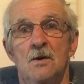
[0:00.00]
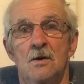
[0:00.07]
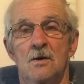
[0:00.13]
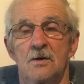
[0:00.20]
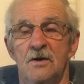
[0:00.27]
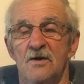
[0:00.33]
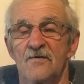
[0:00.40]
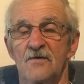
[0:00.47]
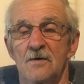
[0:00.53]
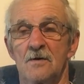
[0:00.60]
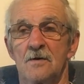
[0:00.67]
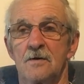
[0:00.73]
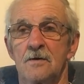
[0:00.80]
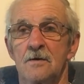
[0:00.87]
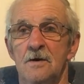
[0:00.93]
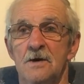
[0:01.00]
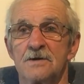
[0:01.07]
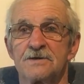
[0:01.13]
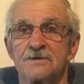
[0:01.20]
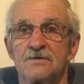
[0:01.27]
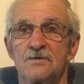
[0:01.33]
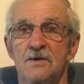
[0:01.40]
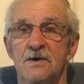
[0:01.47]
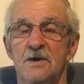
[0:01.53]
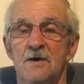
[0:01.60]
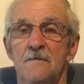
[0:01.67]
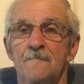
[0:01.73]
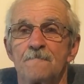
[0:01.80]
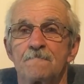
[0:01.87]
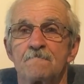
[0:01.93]
Oh, definitely. Yes. We
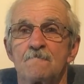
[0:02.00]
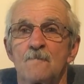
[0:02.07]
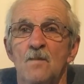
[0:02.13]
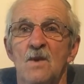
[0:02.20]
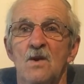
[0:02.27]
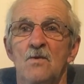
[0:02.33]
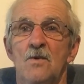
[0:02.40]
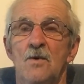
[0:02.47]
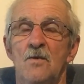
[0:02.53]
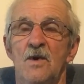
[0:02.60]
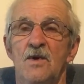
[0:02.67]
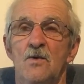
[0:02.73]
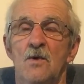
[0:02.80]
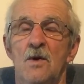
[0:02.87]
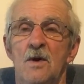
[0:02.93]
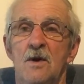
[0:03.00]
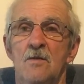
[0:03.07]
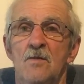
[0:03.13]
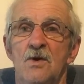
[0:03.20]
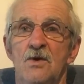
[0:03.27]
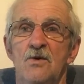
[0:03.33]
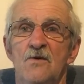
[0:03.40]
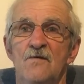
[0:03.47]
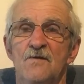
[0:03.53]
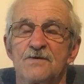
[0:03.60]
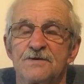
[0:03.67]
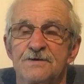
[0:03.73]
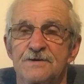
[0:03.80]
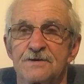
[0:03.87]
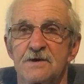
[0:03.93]
when we go out on
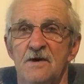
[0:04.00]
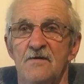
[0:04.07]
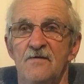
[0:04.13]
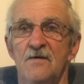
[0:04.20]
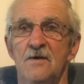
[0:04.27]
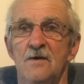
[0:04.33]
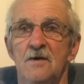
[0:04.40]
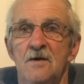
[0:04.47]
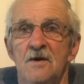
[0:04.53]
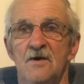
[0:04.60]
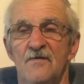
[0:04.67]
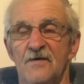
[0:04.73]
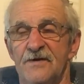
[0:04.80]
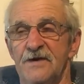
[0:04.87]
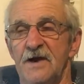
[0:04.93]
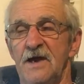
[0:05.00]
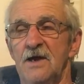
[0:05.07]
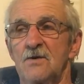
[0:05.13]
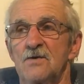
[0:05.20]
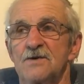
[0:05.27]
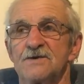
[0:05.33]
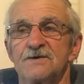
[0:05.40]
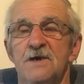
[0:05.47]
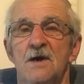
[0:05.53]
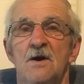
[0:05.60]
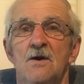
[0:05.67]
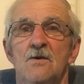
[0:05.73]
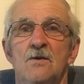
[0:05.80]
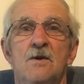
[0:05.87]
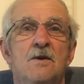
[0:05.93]
maneuvers and stuff, if a tank was
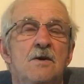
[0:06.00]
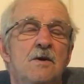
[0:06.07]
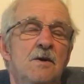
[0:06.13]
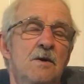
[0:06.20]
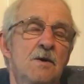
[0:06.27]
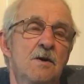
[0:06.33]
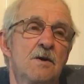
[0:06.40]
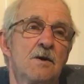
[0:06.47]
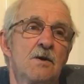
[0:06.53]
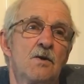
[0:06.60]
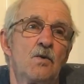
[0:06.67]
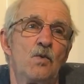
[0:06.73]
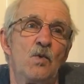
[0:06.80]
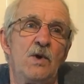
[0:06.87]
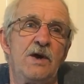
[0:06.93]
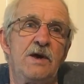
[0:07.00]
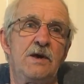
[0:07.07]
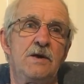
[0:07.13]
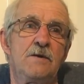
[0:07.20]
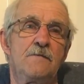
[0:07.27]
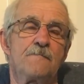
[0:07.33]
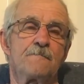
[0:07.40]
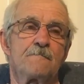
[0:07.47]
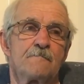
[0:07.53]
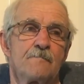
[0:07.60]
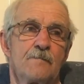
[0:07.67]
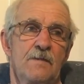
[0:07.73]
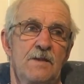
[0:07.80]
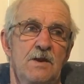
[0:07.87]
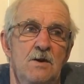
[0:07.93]
down, we
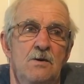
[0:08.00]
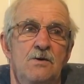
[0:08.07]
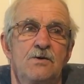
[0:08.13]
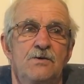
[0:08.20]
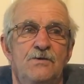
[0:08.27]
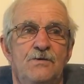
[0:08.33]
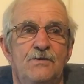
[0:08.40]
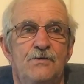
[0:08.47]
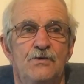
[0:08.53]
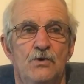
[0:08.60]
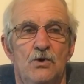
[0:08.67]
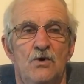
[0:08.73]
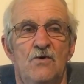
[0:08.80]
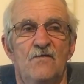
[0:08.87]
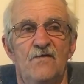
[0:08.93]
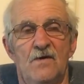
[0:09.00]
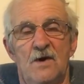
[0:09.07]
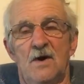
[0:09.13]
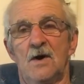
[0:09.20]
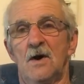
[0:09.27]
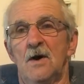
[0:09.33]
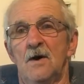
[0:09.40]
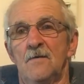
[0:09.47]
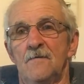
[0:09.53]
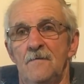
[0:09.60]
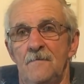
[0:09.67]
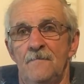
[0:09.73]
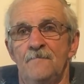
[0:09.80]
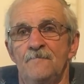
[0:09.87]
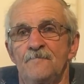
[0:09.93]
drove
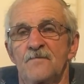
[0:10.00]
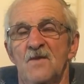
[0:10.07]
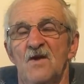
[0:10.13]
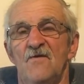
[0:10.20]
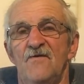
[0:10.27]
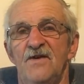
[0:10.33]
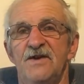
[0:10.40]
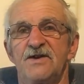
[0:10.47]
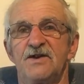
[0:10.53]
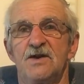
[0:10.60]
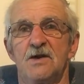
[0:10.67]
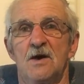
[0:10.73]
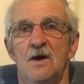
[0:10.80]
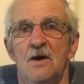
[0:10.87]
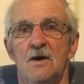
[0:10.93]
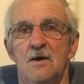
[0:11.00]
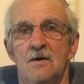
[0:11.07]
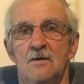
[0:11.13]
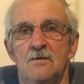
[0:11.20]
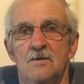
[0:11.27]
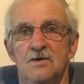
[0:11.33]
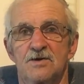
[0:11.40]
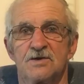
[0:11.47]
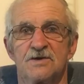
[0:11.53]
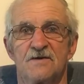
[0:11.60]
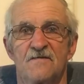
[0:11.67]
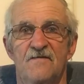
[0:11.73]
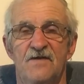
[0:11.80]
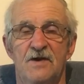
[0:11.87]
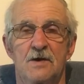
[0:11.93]
VTR, which is
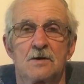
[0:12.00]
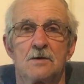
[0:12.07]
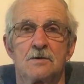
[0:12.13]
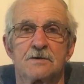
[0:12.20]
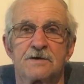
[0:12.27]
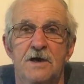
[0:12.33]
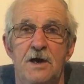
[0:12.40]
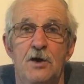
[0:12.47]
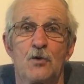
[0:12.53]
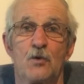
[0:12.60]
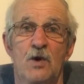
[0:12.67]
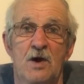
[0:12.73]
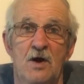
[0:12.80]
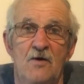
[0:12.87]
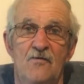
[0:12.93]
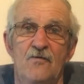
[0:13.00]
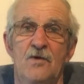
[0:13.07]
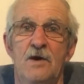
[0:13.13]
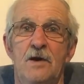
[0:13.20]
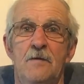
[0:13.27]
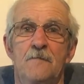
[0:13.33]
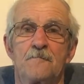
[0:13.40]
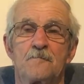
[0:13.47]
a vehicle tank recovery